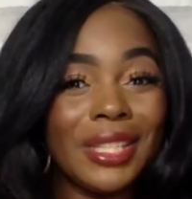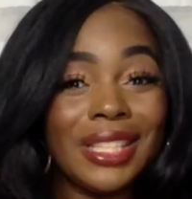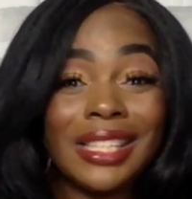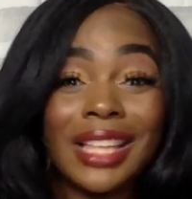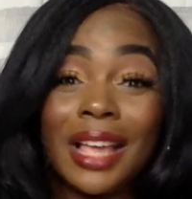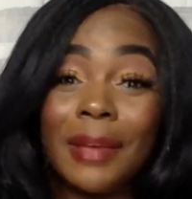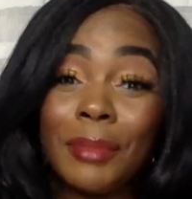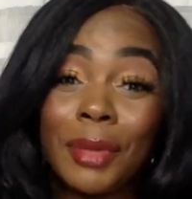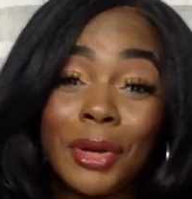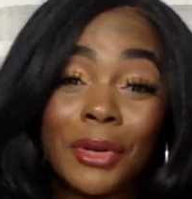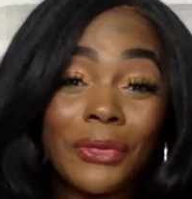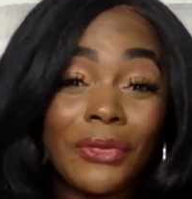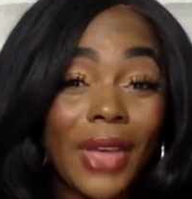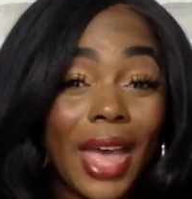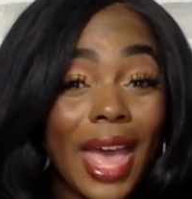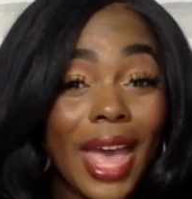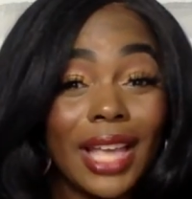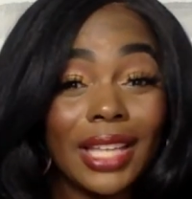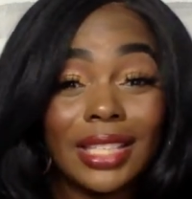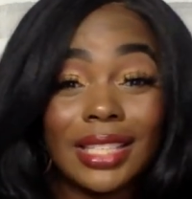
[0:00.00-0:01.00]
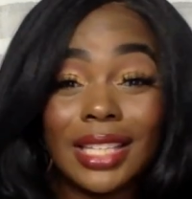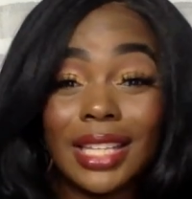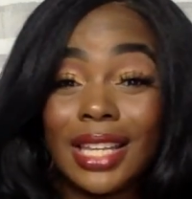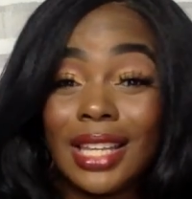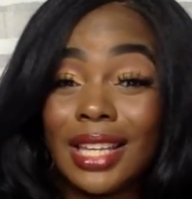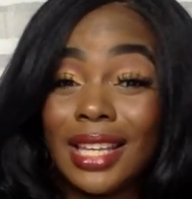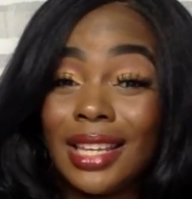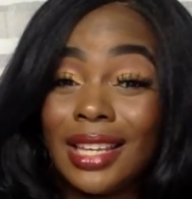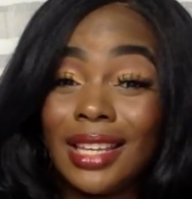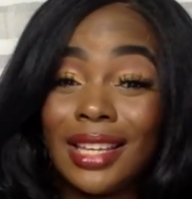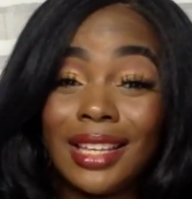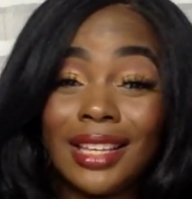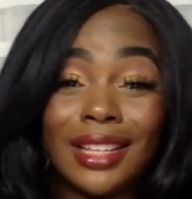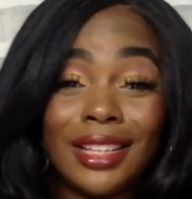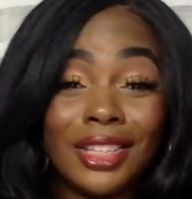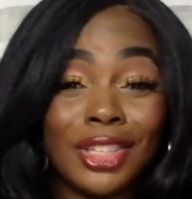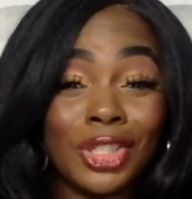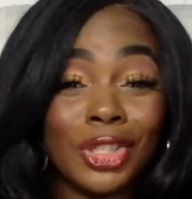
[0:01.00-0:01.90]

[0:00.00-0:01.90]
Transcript: Summer fashion,